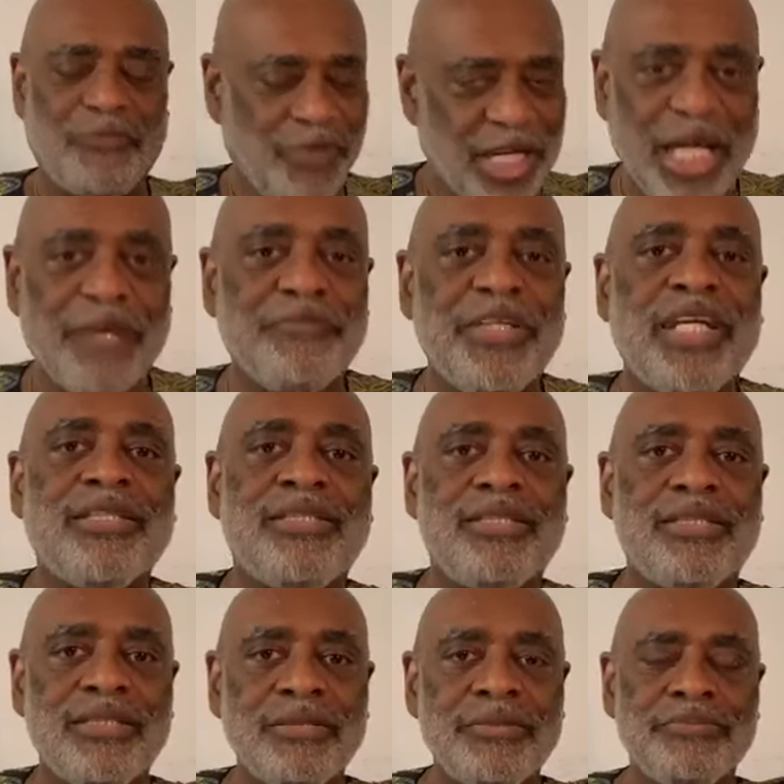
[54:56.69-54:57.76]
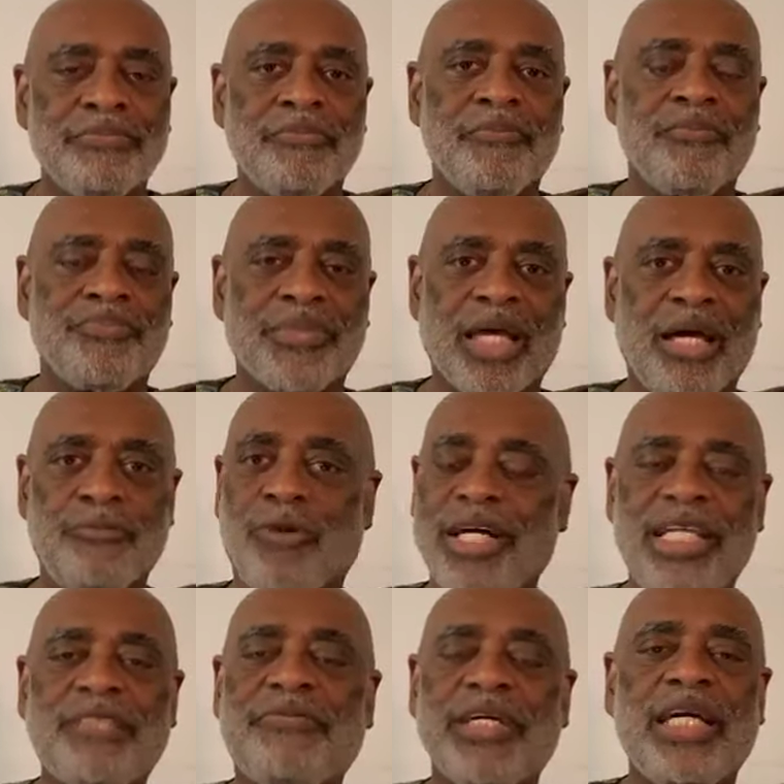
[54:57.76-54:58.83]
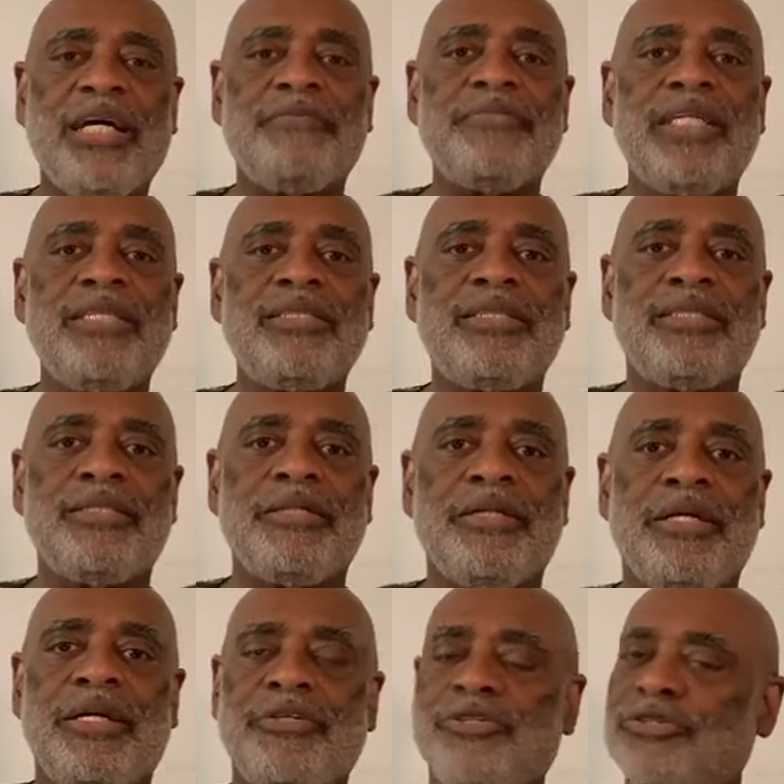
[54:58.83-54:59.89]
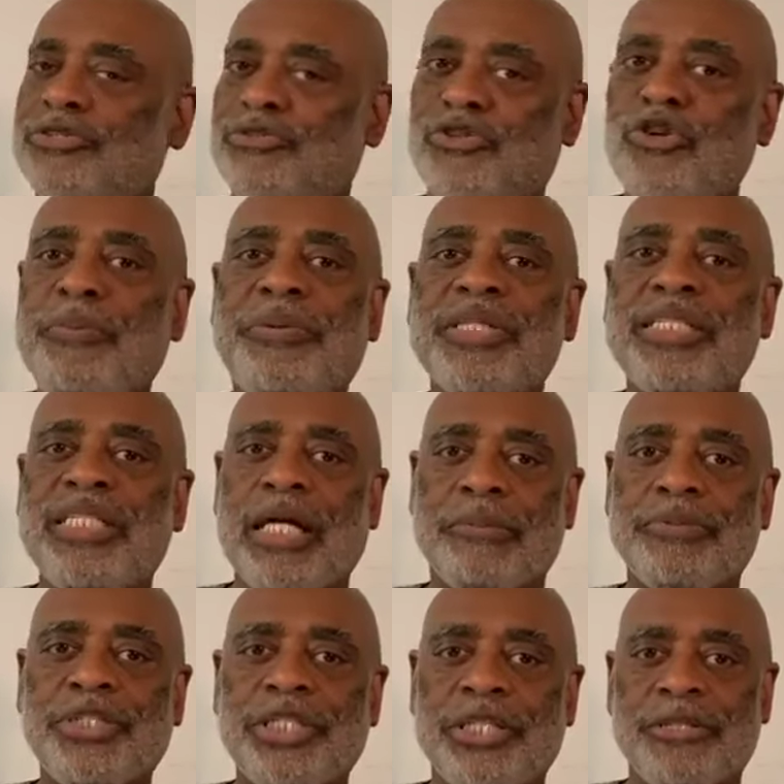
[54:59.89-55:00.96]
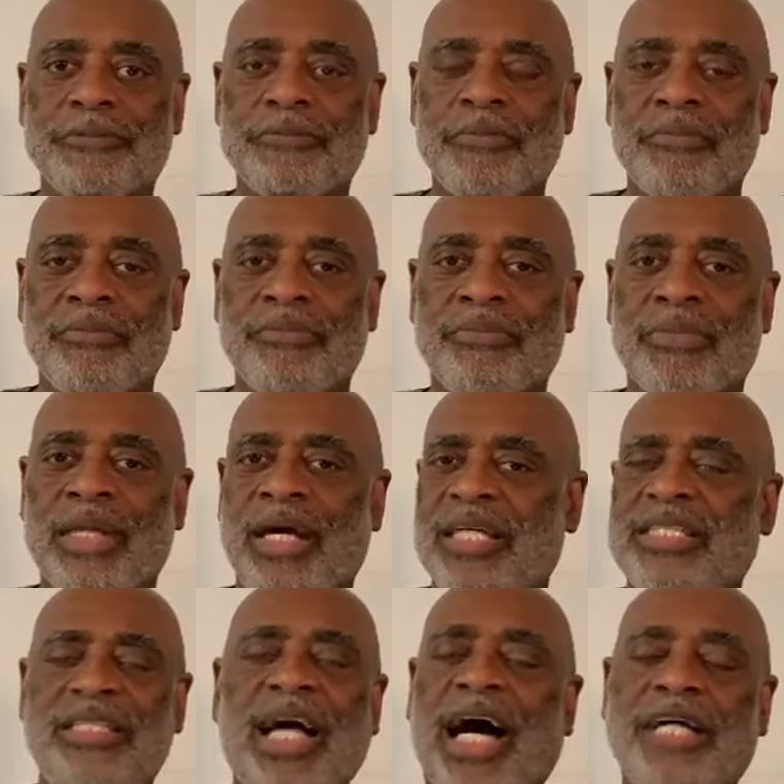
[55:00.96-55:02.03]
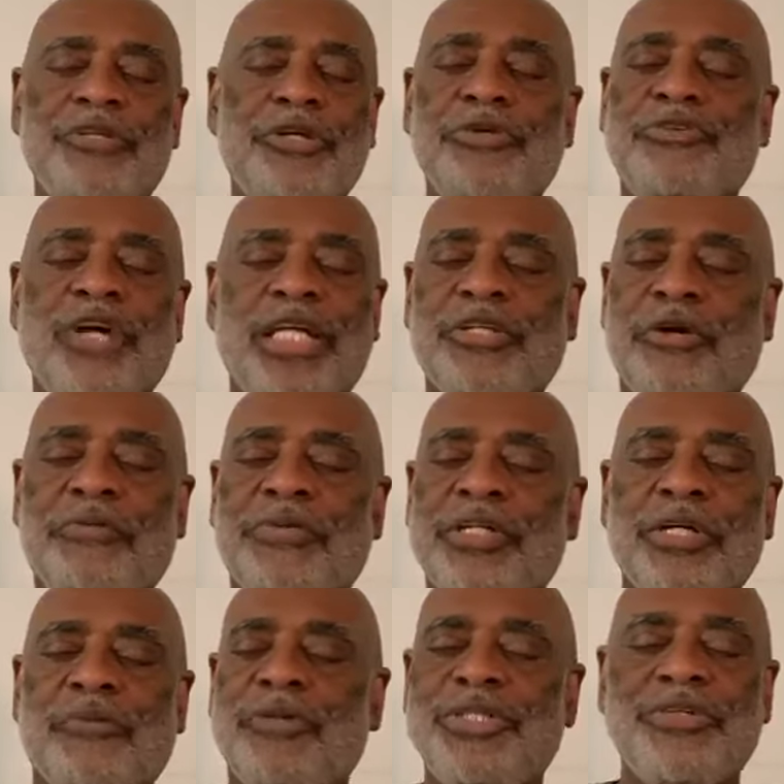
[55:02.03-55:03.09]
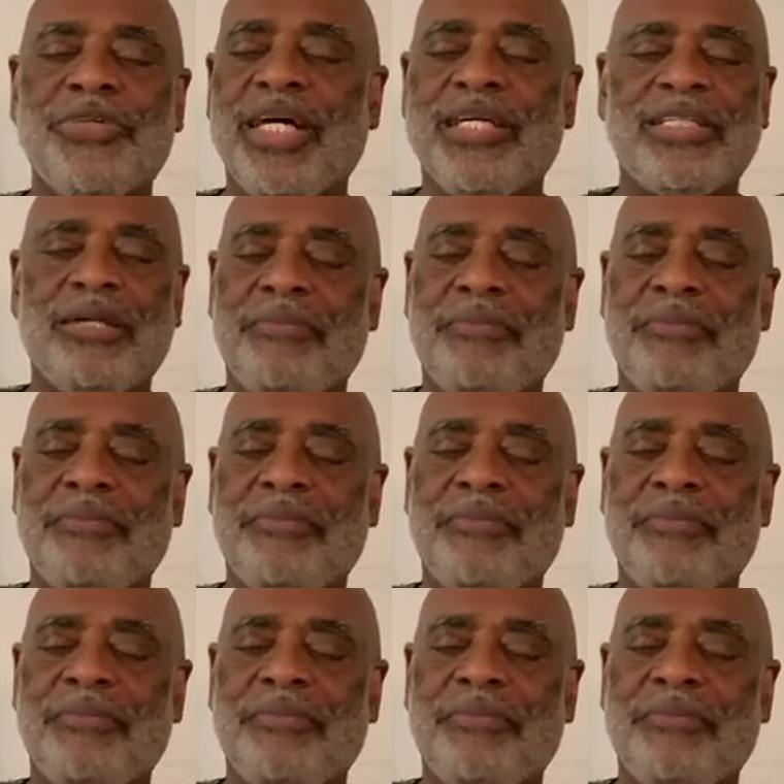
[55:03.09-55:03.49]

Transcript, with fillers: Forgiveness. And what is forgiveness? True perception. It's not you trying to overlook what you think